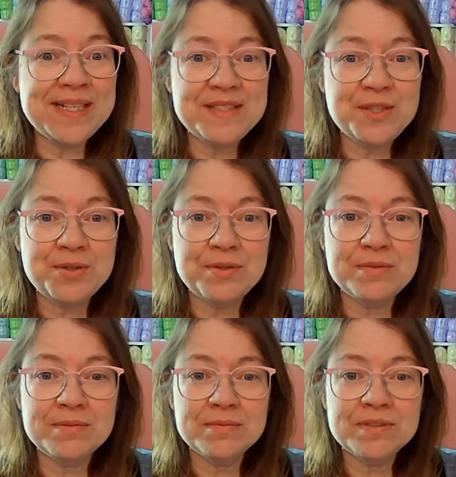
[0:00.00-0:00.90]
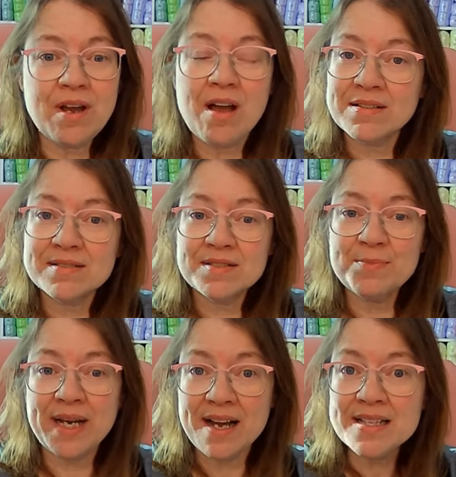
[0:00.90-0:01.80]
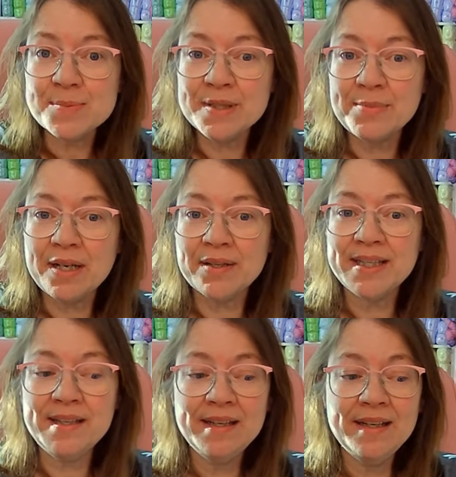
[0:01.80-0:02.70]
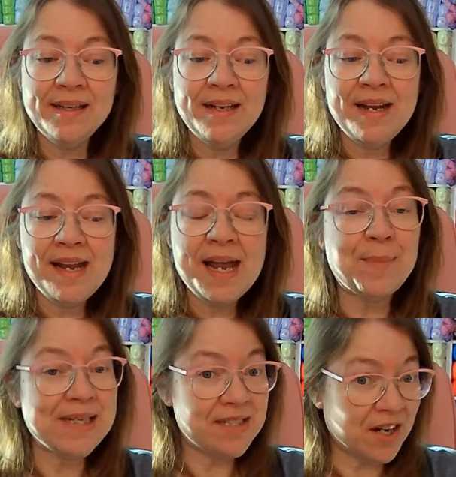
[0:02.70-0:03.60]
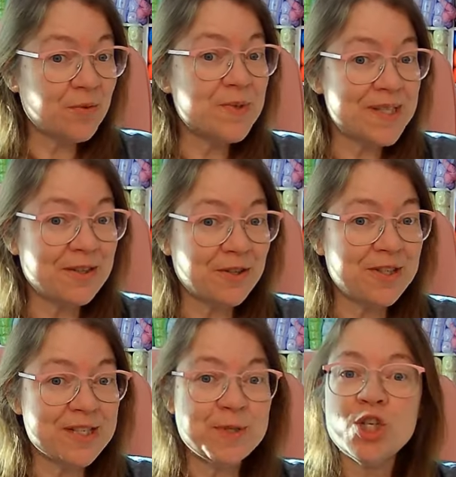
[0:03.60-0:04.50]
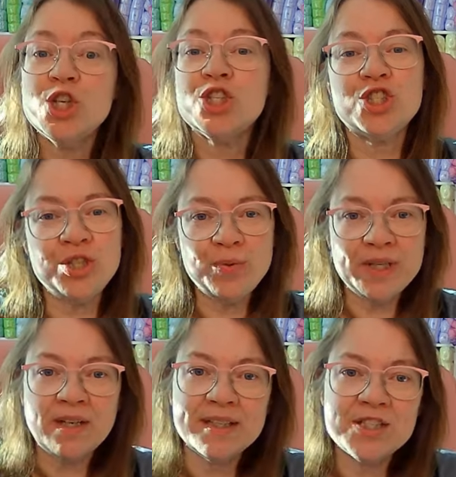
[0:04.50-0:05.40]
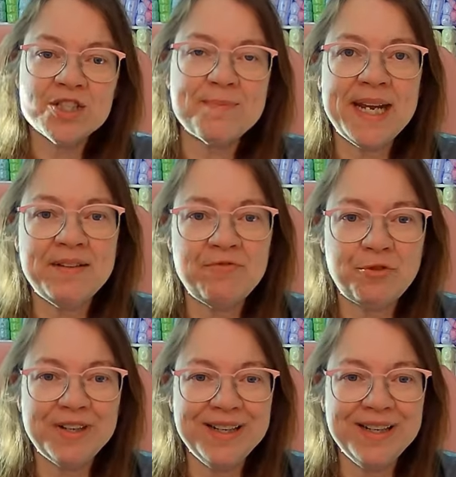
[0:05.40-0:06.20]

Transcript: to talk to my husband about it, and my daughter was here Christmas. She went on and just paid for it.